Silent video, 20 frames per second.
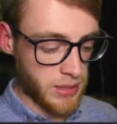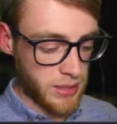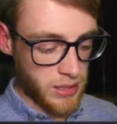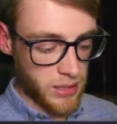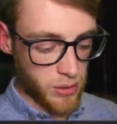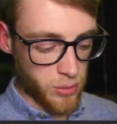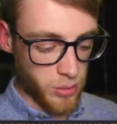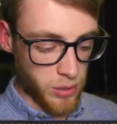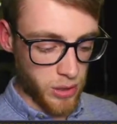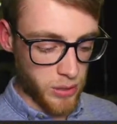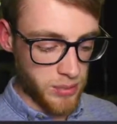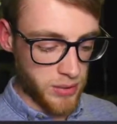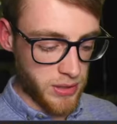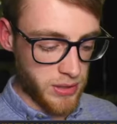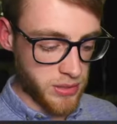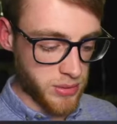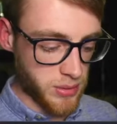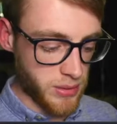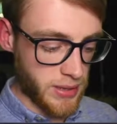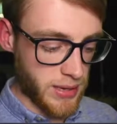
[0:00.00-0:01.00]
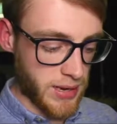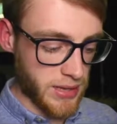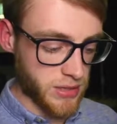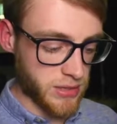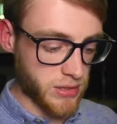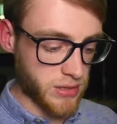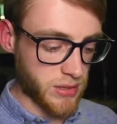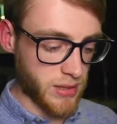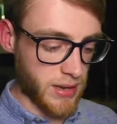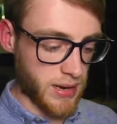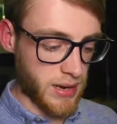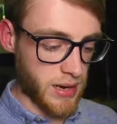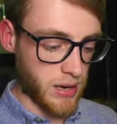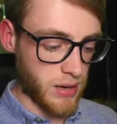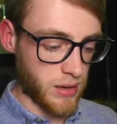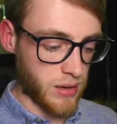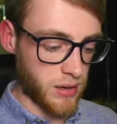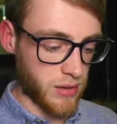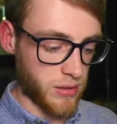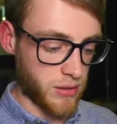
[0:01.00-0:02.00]
we'll open this one next
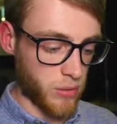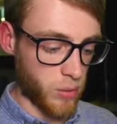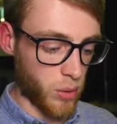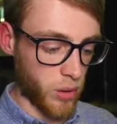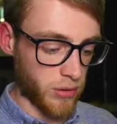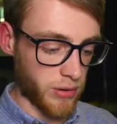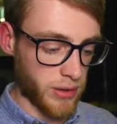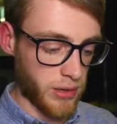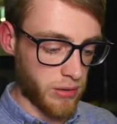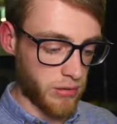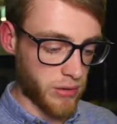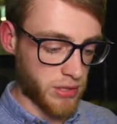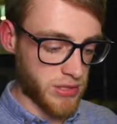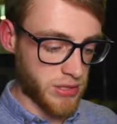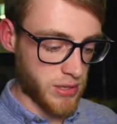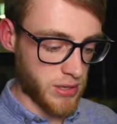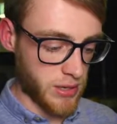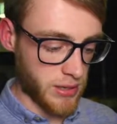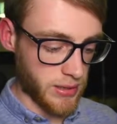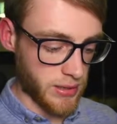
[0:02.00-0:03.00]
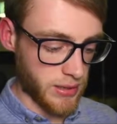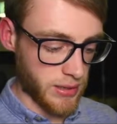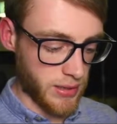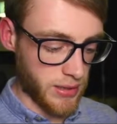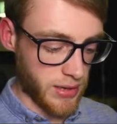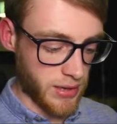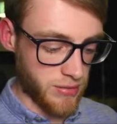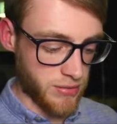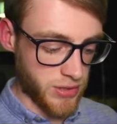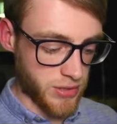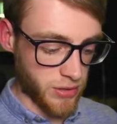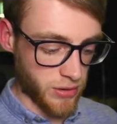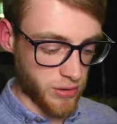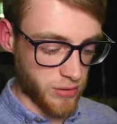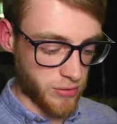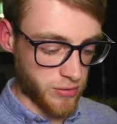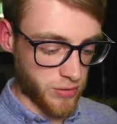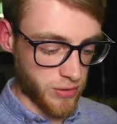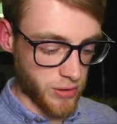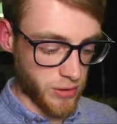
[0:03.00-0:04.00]
uh, the warrior returning alive is on the
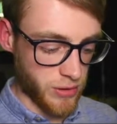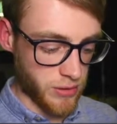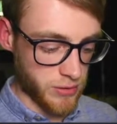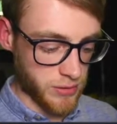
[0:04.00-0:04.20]
front